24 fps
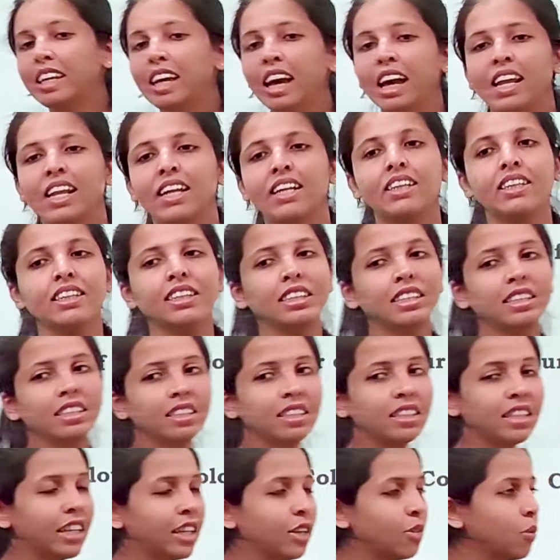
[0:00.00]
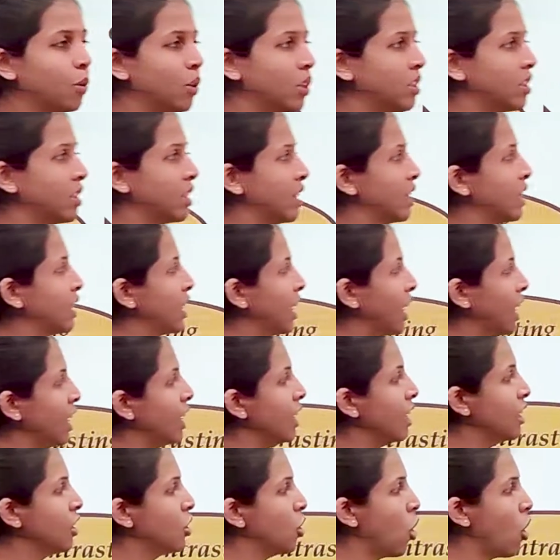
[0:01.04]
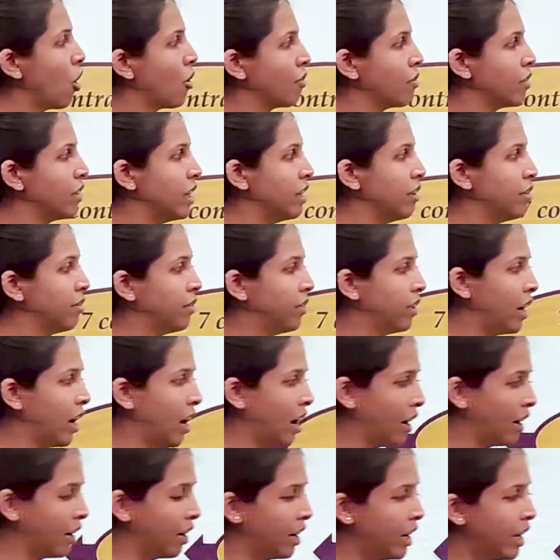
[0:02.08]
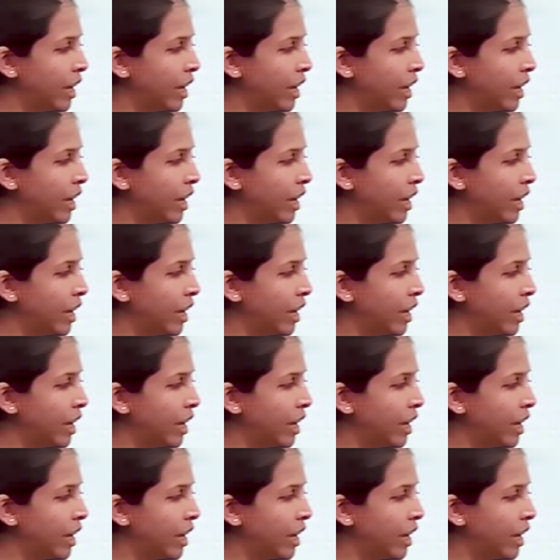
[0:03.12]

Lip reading: characteristic was color of the flower.